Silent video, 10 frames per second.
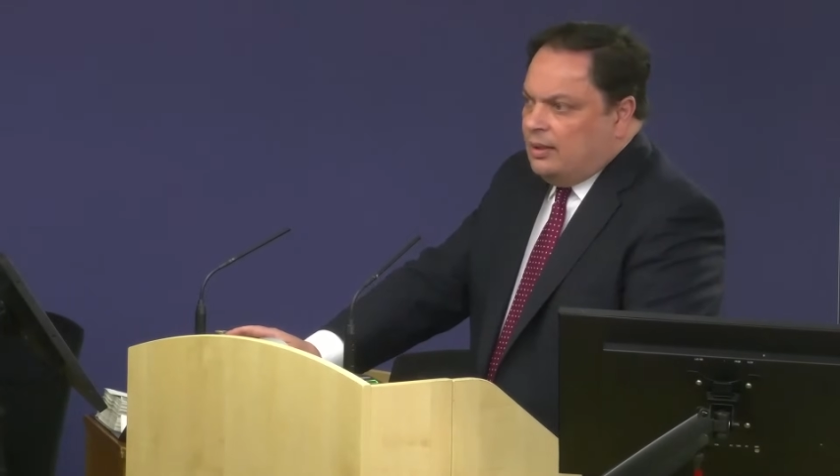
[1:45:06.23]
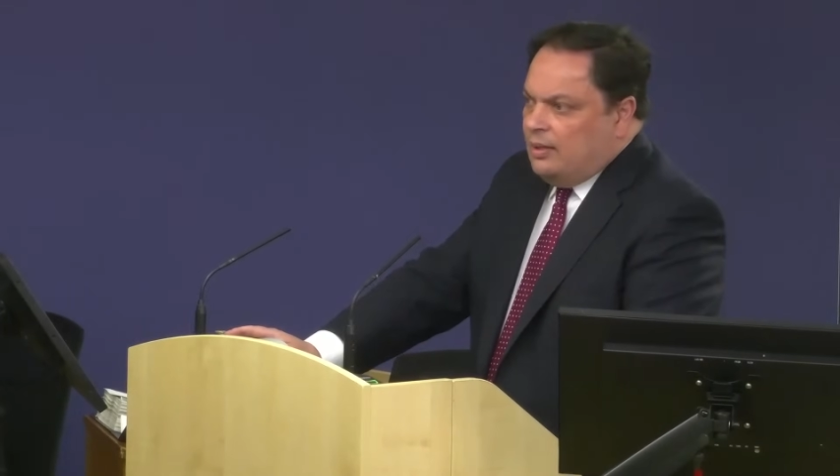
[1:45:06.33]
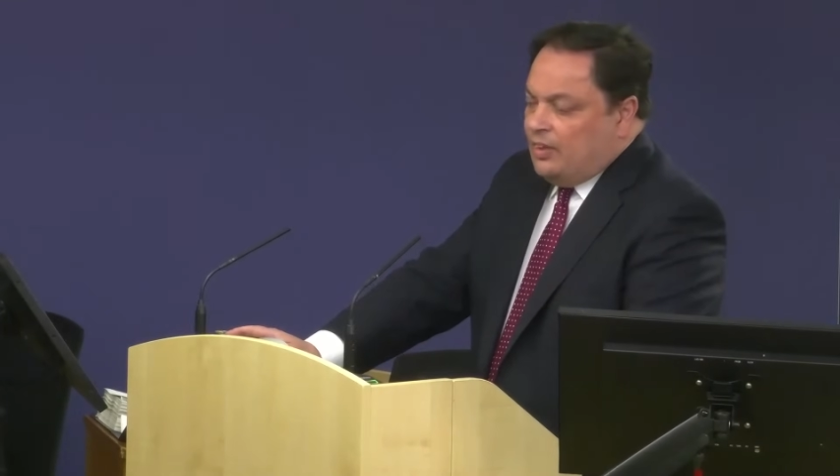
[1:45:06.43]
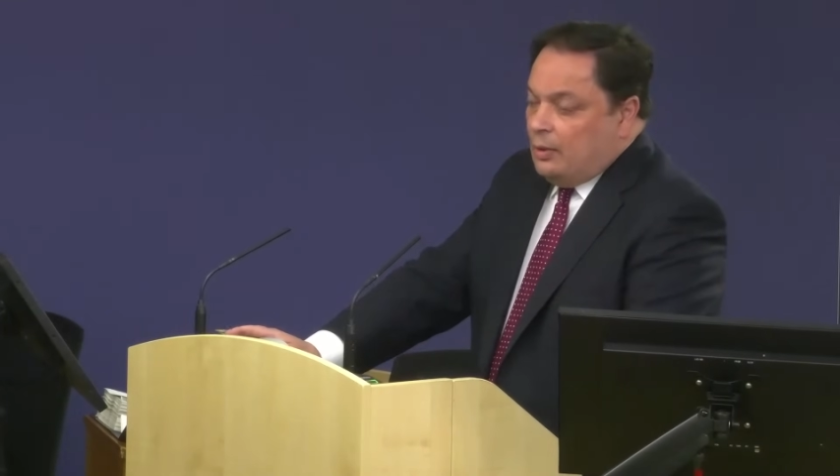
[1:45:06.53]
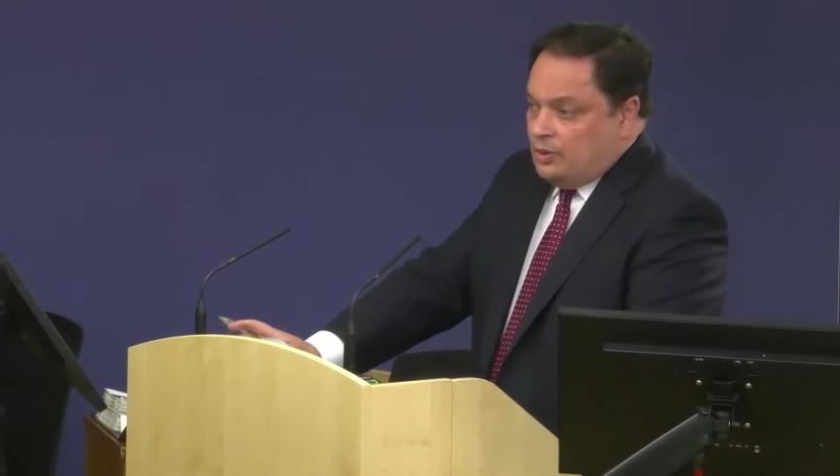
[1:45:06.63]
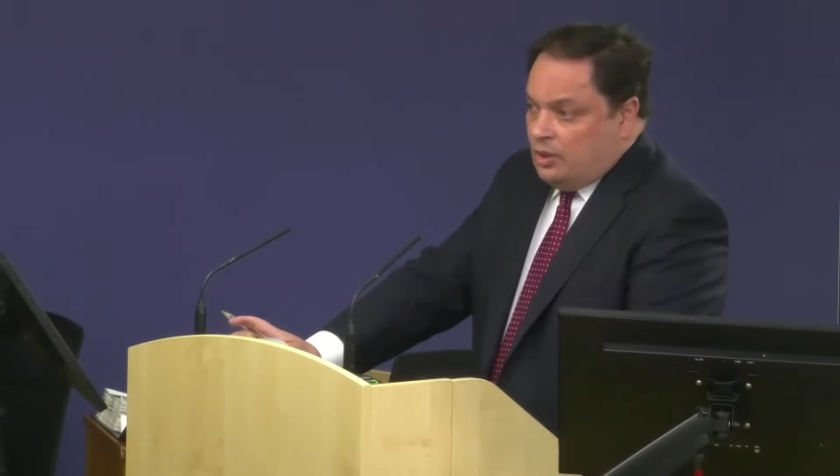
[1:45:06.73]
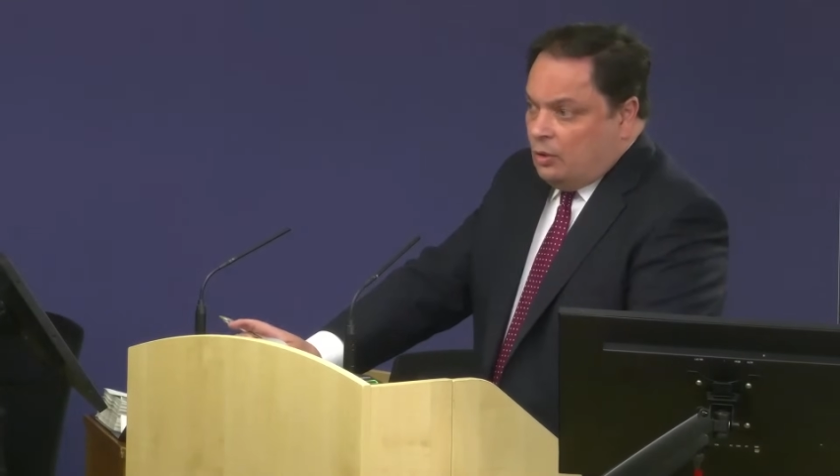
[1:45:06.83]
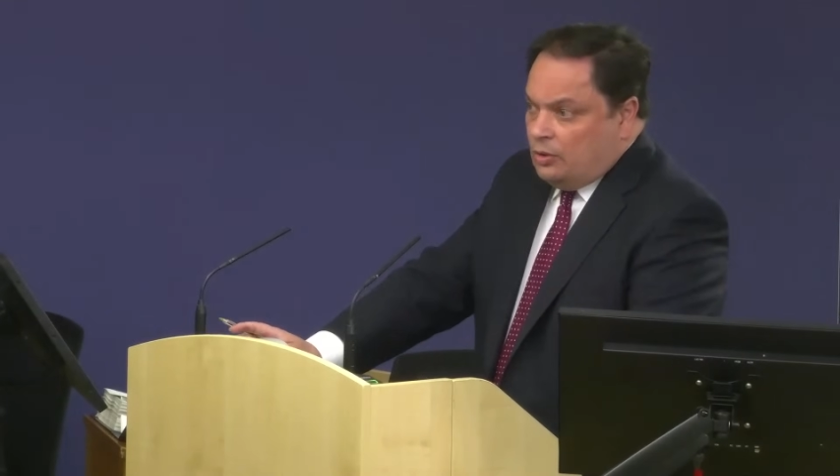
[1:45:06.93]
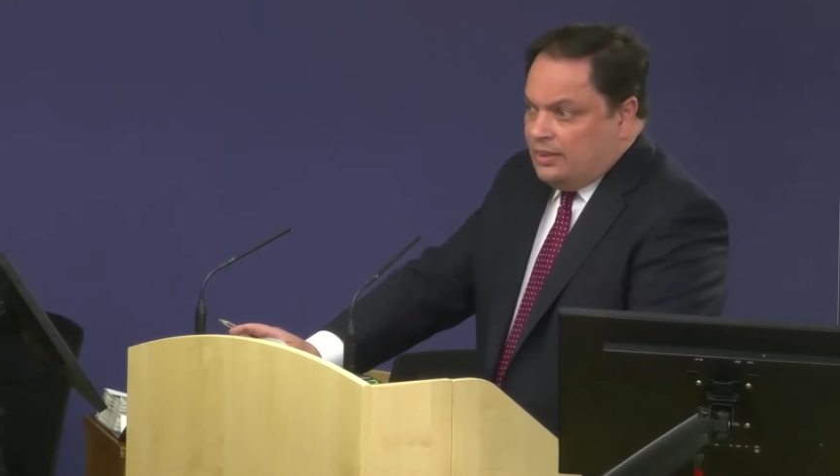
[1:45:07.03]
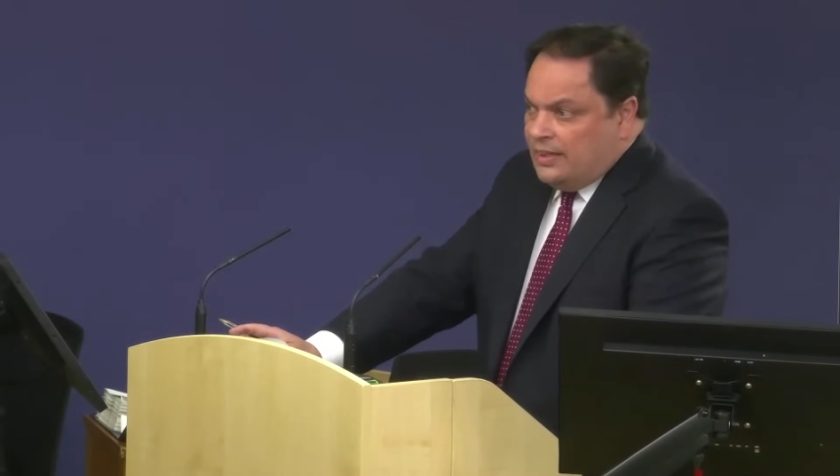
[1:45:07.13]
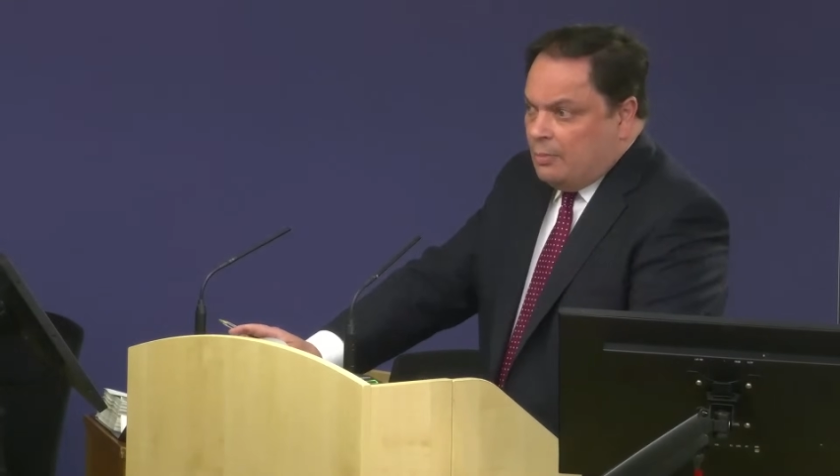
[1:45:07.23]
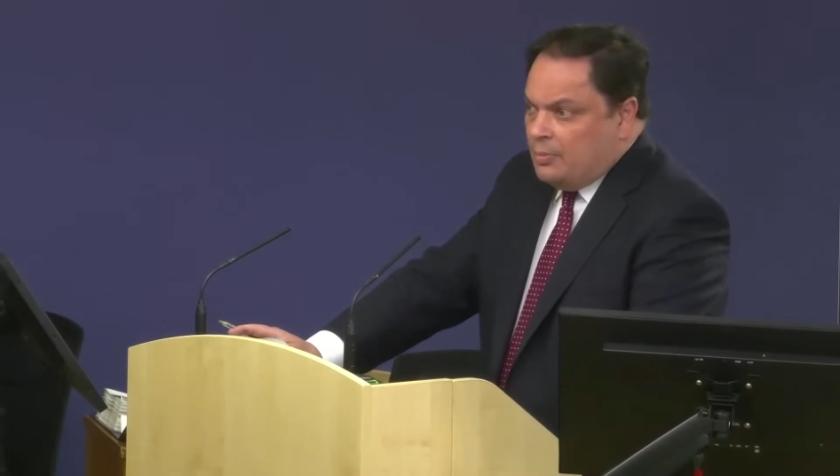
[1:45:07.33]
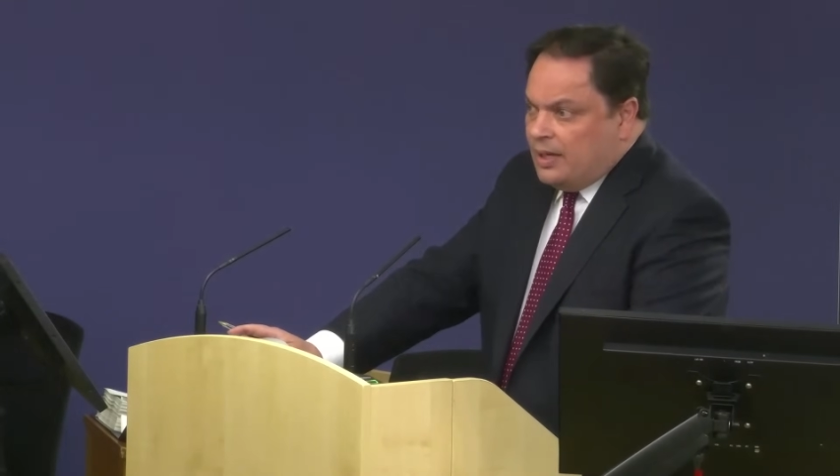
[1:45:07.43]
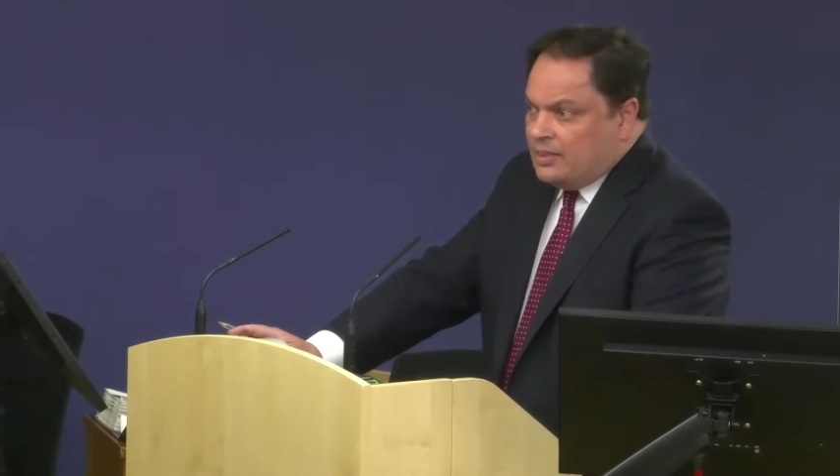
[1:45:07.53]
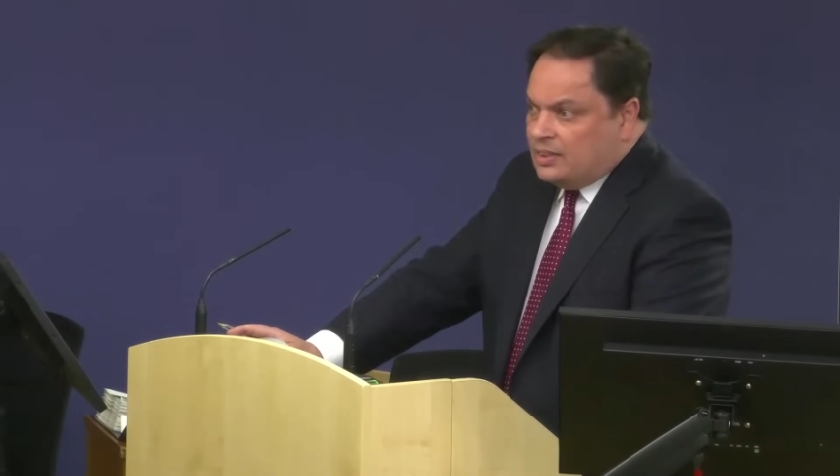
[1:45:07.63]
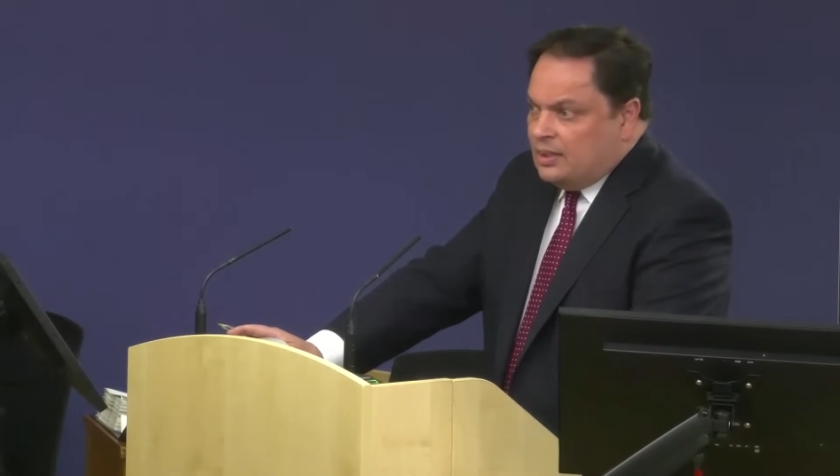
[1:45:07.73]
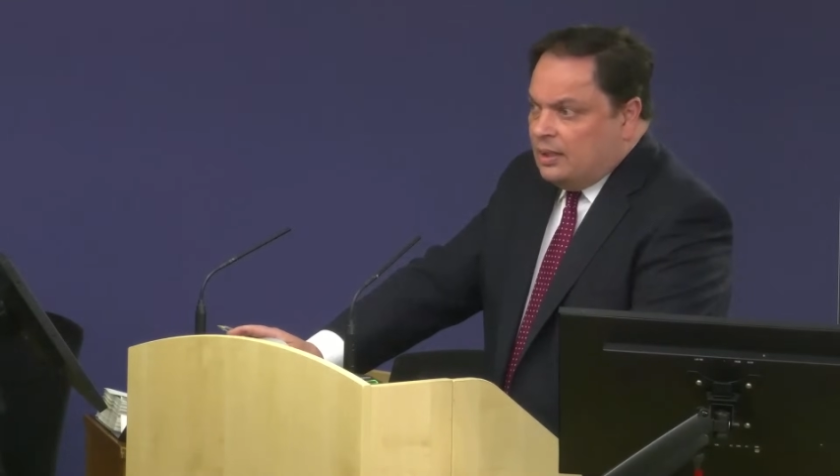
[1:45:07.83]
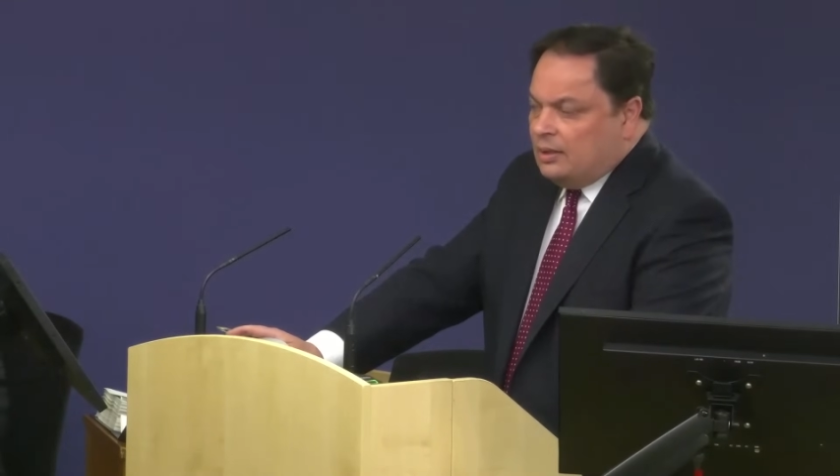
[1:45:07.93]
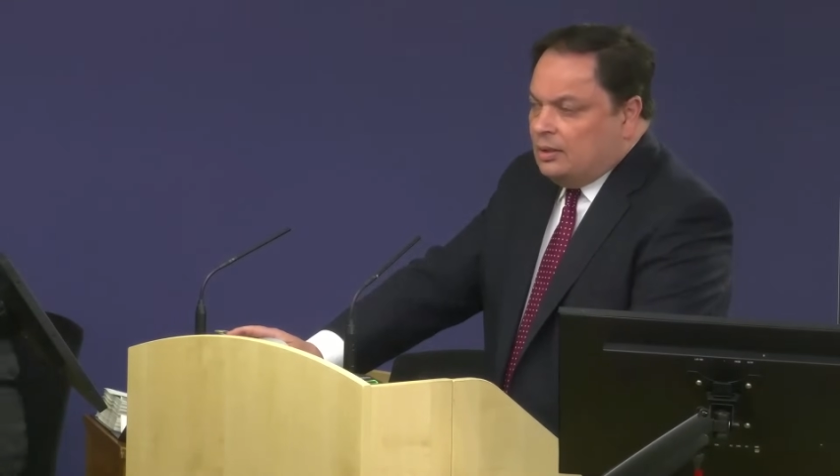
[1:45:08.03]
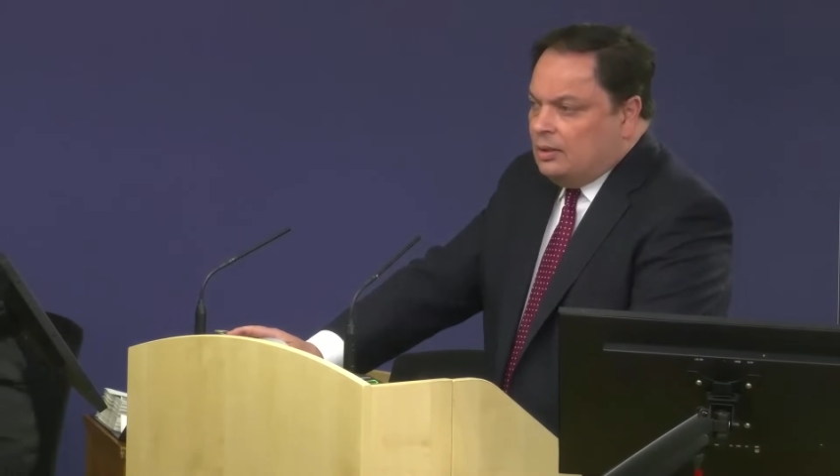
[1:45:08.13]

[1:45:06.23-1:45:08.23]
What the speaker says: if they were told in the MBSC,